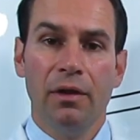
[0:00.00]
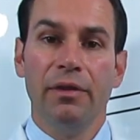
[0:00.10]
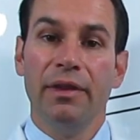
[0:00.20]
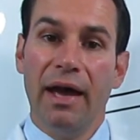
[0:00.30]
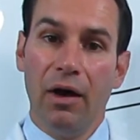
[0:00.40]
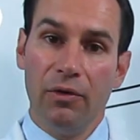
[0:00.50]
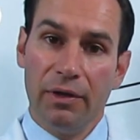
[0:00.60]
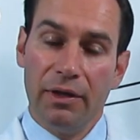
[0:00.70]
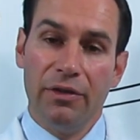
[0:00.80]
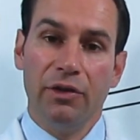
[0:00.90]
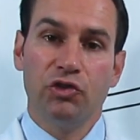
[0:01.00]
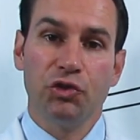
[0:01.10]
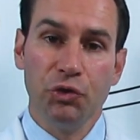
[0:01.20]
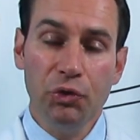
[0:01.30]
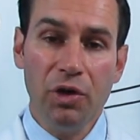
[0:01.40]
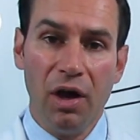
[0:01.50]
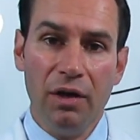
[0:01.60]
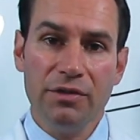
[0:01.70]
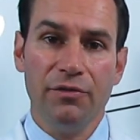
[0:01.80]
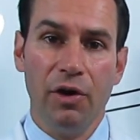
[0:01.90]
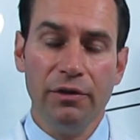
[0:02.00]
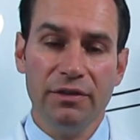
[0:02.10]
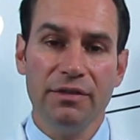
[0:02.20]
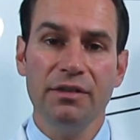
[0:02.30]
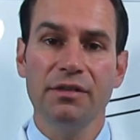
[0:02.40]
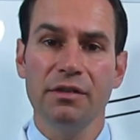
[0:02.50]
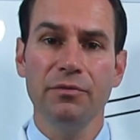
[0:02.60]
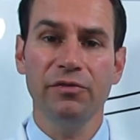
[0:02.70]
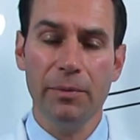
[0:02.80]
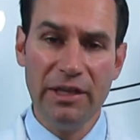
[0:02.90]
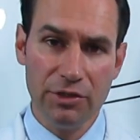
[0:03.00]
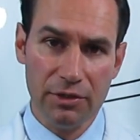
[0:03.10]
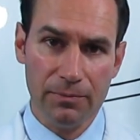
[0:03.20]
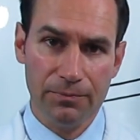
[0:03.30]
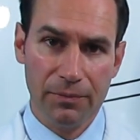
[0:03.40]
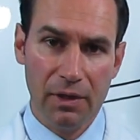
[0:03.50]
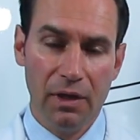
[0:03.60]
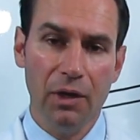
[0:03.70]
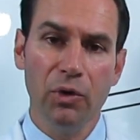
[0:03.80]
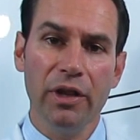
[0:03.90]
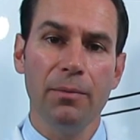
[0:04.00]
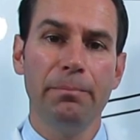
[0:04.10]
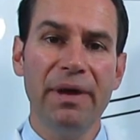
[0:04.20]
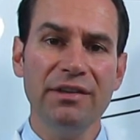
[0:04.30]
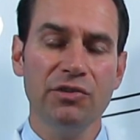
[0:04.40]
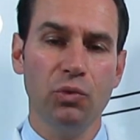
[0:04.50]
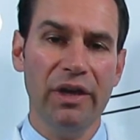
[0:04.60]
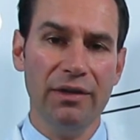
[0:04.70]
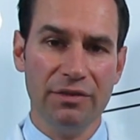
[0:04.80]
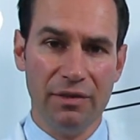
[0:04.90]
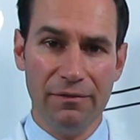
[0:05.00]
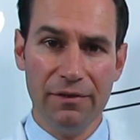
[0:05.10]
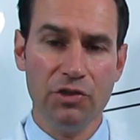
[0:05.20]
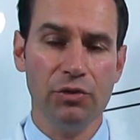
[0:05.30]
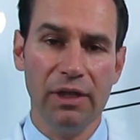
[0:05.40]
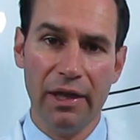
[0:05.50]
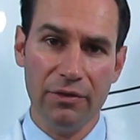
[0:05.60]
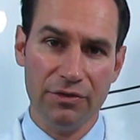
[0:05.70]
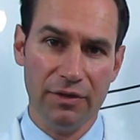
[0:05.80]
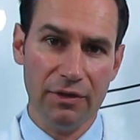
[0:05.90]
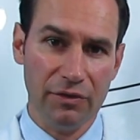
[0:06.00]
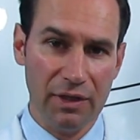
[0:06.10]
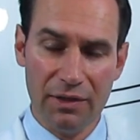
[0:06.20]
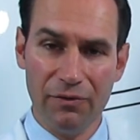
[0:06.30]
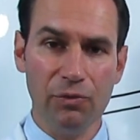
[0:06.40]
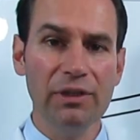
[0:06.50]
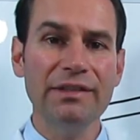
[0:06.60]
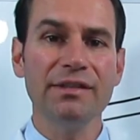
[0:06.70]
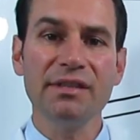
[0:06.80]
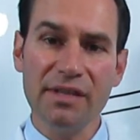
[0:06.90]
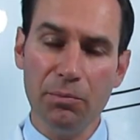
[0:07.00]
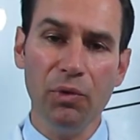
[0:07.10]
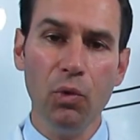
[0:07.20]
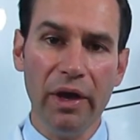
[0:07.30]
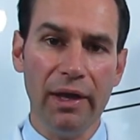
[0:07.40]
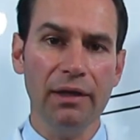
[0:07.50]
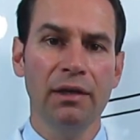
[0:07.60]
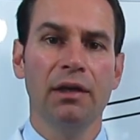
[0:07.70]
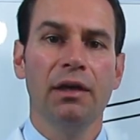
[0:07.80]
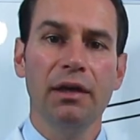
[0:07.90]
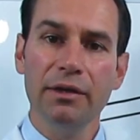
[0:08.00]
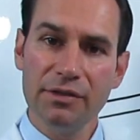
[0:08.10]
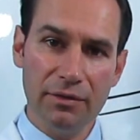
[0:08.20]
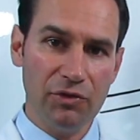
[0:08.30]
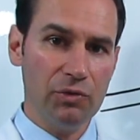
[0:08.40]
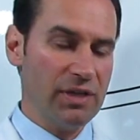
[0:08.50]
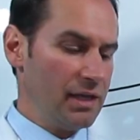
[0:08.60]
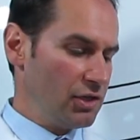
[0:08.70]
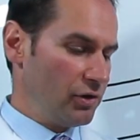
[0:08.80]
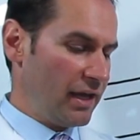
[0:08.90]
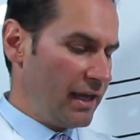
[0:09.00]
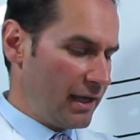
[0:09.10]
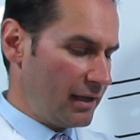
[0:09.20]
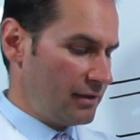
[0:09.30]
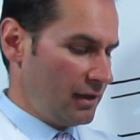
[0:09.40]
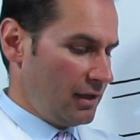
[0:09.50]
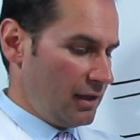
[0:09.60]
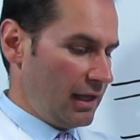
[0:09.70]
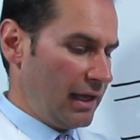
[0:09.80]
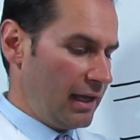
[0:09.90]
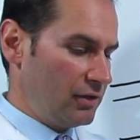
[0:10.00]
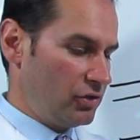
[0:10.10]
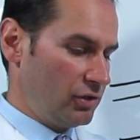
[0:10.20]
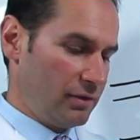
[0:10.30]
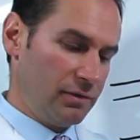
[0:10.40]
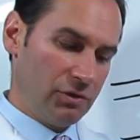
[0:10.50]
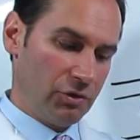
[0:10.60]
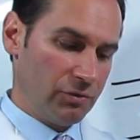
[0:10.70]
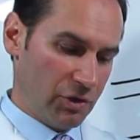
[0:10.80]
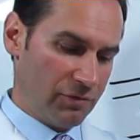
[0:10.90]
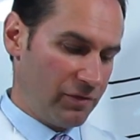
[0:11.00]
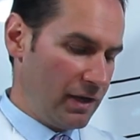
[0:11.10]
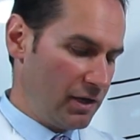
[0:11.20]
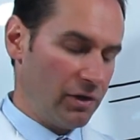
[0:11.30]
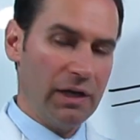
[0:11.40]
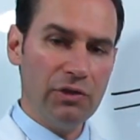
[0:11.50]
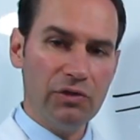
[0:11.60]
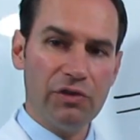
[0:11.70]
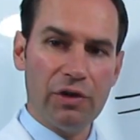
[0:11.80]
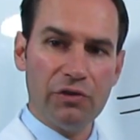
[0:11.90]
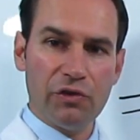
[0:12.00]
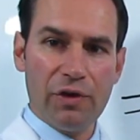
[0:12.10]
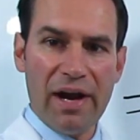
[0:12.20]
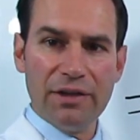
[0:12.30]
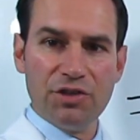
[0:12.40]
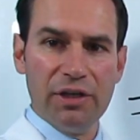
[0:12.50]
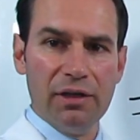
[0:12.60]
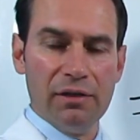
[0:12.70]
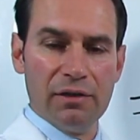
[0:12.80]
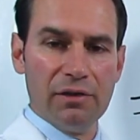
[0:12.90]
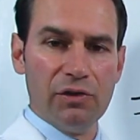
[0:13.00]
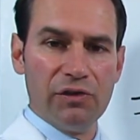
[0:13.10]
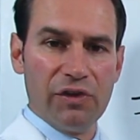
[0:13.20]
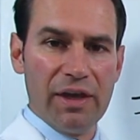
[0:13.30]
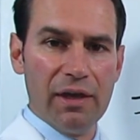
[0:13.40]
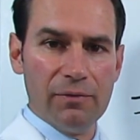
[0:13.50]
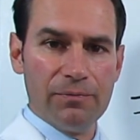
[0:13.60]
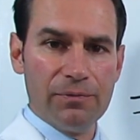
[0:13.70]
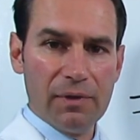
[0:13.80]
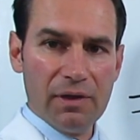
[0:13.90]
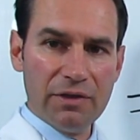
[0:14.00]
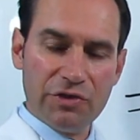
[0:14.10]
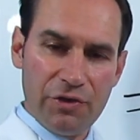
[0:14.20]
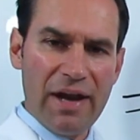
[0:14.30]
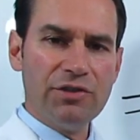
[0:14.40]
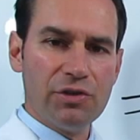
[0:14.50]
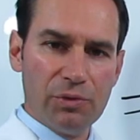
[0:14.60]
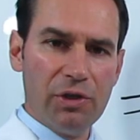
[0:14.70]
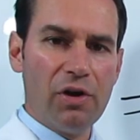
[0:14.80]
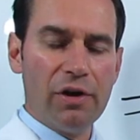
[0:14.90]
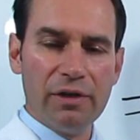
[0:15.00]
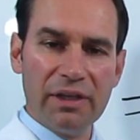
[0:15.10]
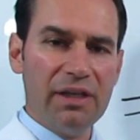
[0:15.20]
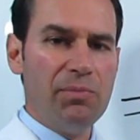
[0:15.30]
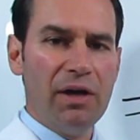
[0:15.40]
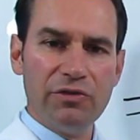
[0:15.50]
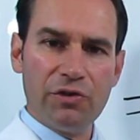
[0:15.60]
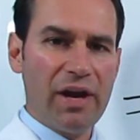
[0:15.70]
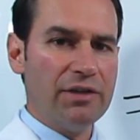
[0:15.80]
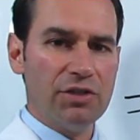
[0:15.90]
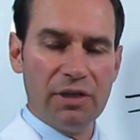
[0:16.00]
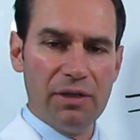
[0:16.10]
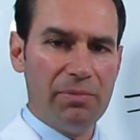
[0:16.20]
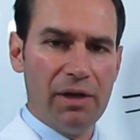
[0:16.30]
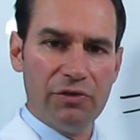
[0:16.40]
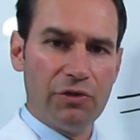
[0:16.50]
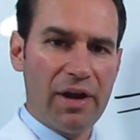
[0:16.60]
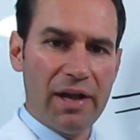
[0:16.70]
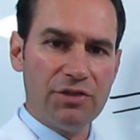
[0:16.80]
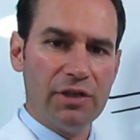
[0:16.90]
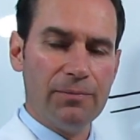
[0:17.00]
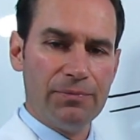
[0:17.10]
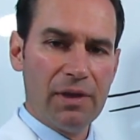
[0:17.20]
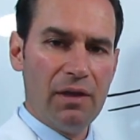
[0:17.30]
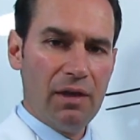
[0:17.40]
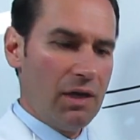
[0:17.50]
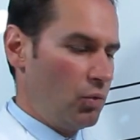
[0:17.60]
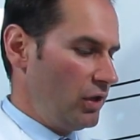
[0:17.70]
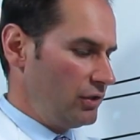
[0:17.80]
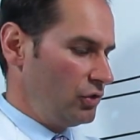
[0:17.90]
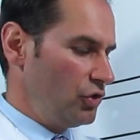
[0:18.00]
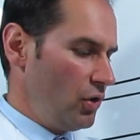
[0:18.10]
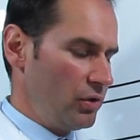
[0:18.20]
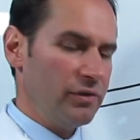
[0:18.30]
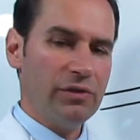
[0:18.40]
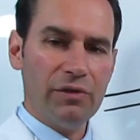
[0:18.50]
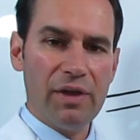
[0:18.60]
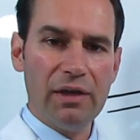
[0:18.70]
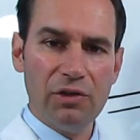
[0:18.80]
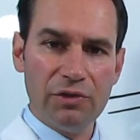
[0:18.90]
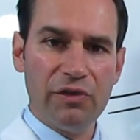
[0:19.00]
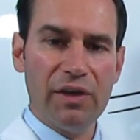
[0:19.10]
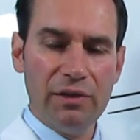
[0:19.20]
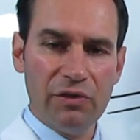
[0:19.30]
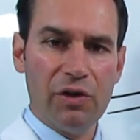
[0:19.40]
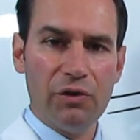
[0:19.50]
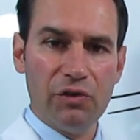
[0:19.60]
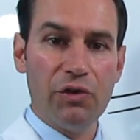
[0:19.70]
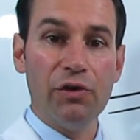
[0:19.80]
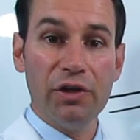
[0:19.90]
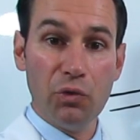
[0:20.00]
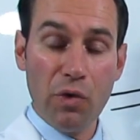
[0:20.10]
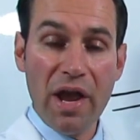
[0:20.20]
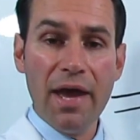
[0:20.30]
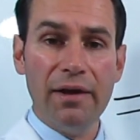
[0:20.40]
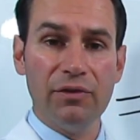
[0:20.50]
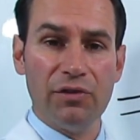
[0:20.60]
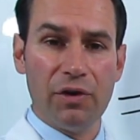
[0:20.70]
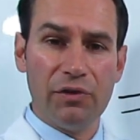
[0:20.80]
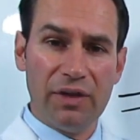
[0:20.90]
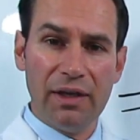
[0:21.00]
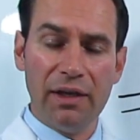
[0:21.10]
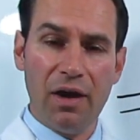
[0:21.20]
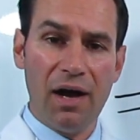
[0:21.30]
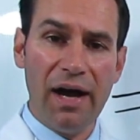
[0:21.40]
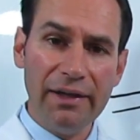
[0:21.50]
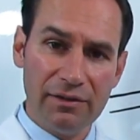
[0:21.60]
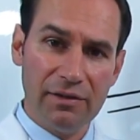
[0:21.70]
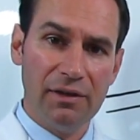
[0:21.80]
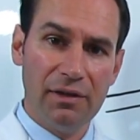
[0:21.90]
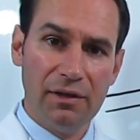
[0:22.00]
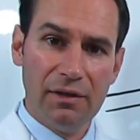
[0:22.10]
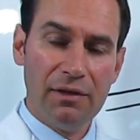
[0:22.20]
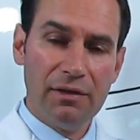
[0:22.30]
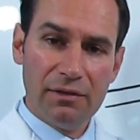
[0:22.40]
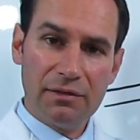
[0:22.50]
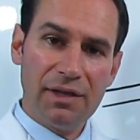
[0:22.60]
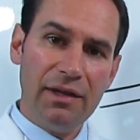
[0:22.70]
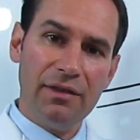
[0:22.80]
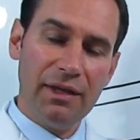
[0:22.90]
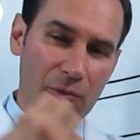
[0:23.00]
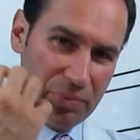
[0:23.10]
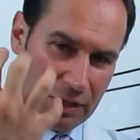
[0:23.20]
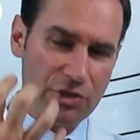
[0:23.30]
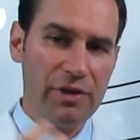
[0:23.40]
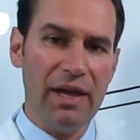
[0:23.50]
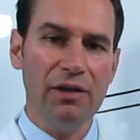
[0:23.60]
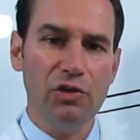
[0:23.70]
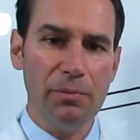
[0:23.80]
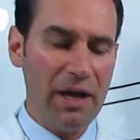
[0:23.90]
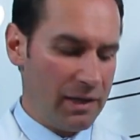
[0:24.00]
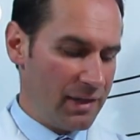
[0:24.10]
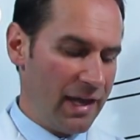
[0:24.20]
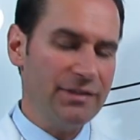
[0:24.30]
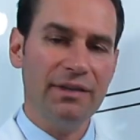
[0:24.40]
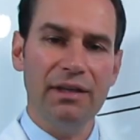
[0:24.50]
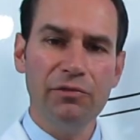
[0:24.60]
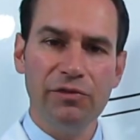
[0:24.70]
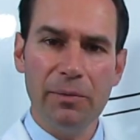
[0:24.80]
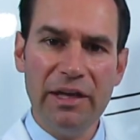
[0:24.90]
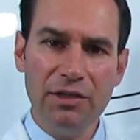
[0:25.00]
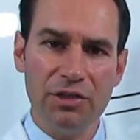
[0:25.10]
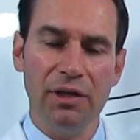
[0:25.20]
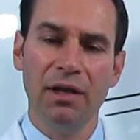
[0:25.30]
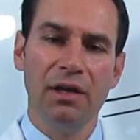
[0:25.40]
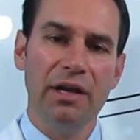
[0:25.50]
Now, the true cause of heart disease is inflammation. And one of the best ways to visualize this in a really simple way is if you take your hand and your finger and you start scratching your skin. And scratch it real hard and keep on scratching, keep on scratching. And what you'll notice is that your skin starts turning red, it starts getting hot. Okay, now picture that in your mind. That's inflammation.